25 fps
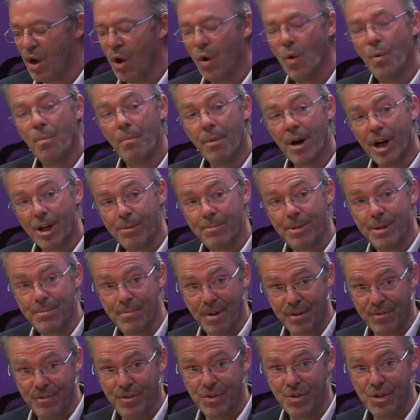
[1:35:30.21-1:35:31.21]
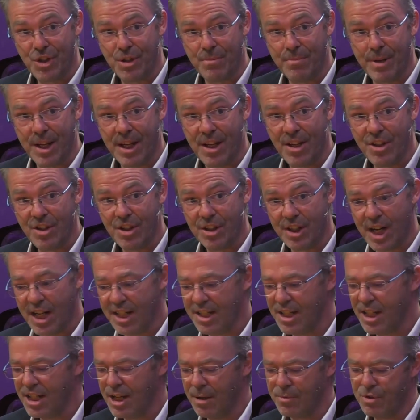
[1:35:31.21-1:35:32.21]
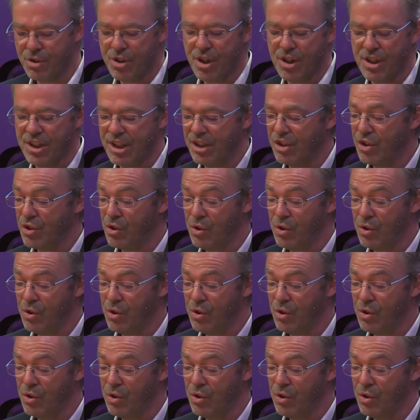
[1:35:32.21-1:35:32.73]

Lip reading: Who might be my future manager? And then I'm starting